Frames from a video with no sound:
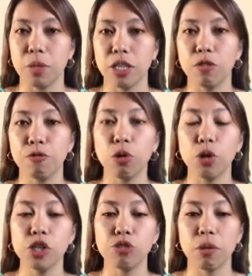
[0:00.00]
But of
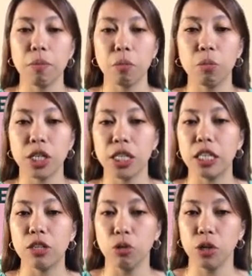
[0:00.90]
course, remember
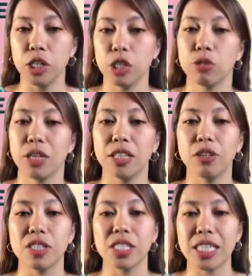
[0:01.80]
that in order to get
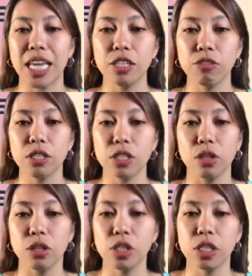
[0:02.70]
concise
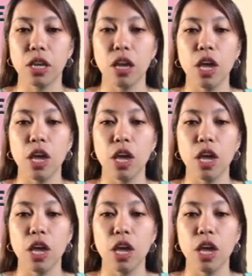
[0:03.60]
results,